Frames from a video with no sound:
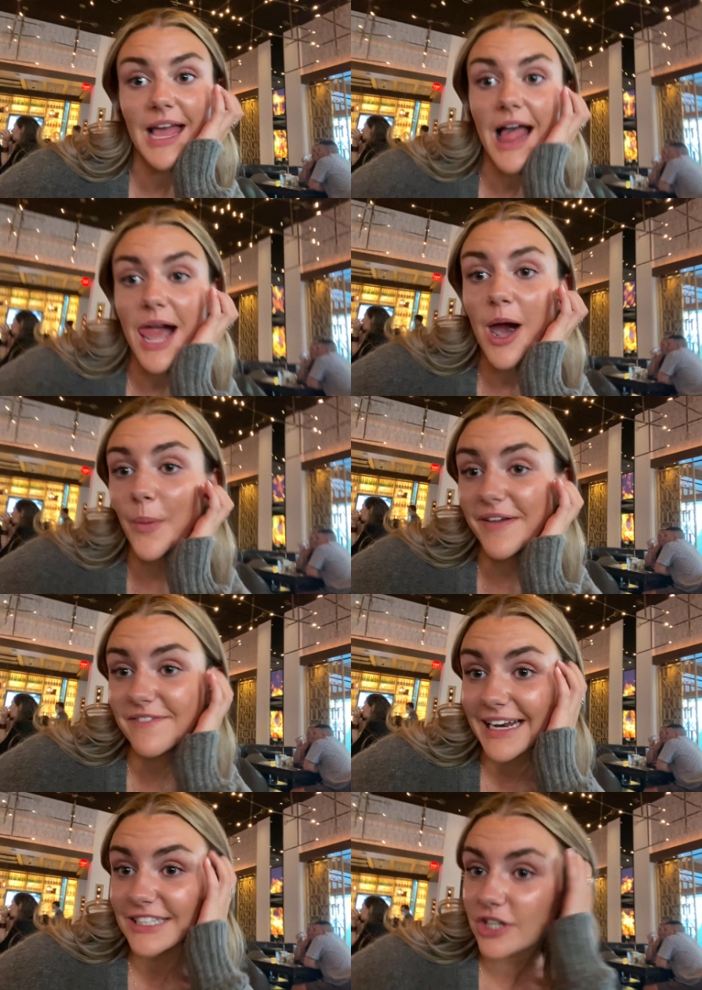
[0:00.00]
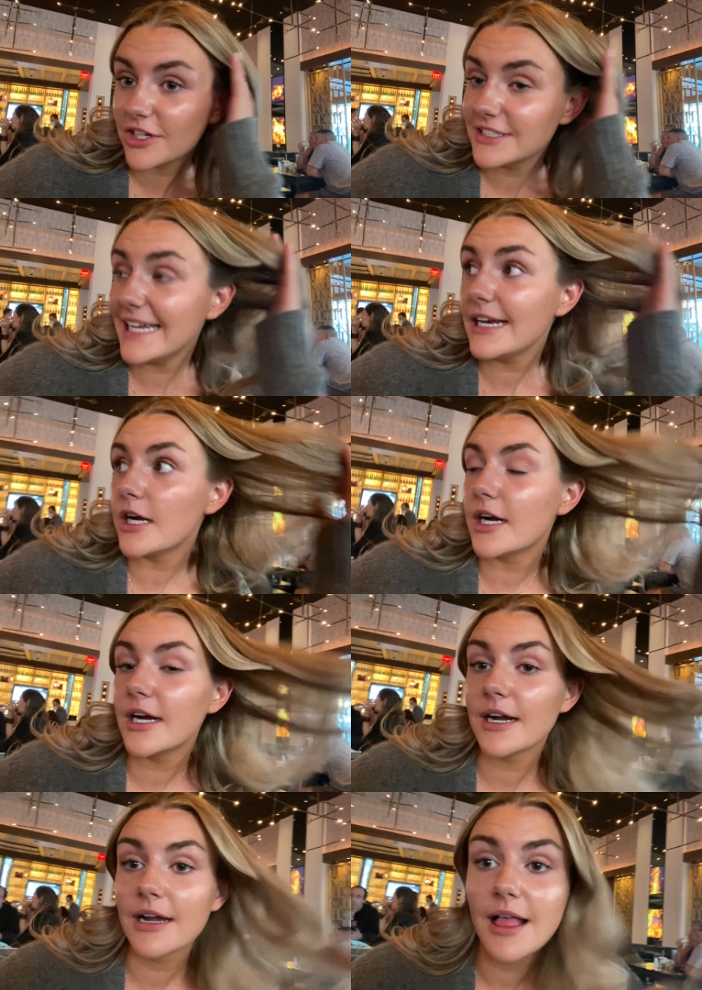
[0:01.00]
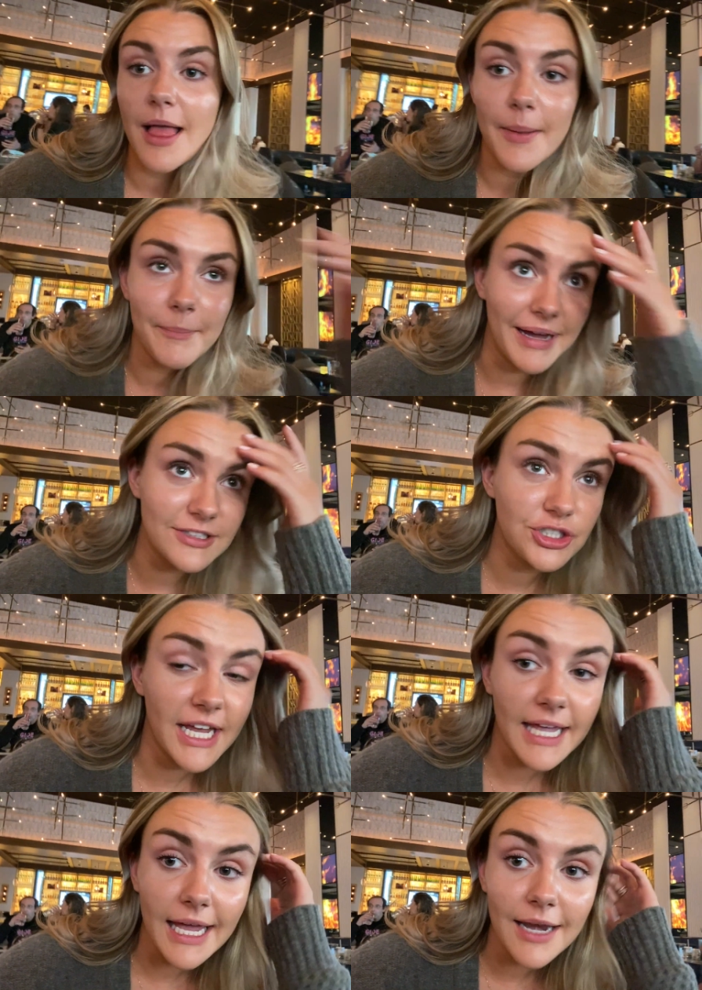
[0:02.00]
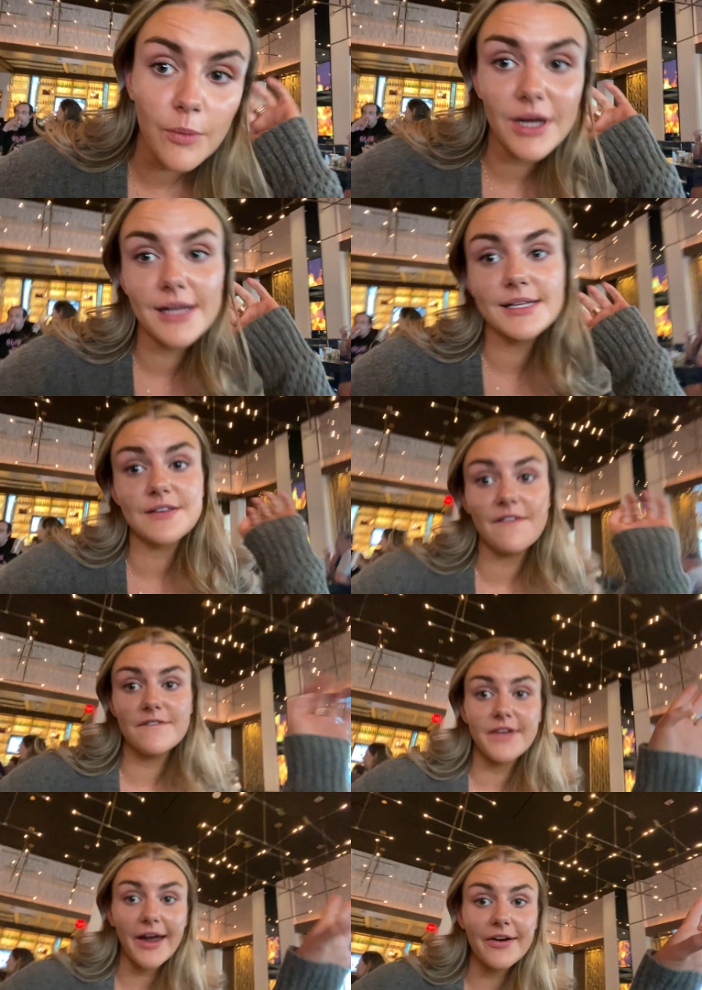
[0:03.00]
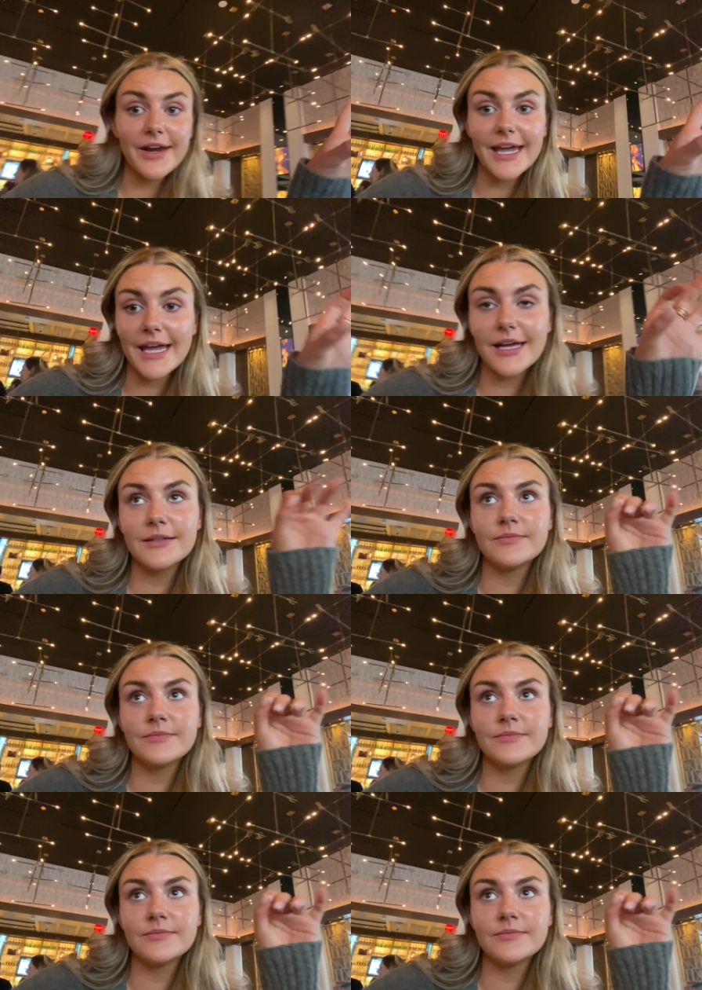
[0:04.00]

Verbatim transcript: senior figures in our dinner. society My chicken was Stand up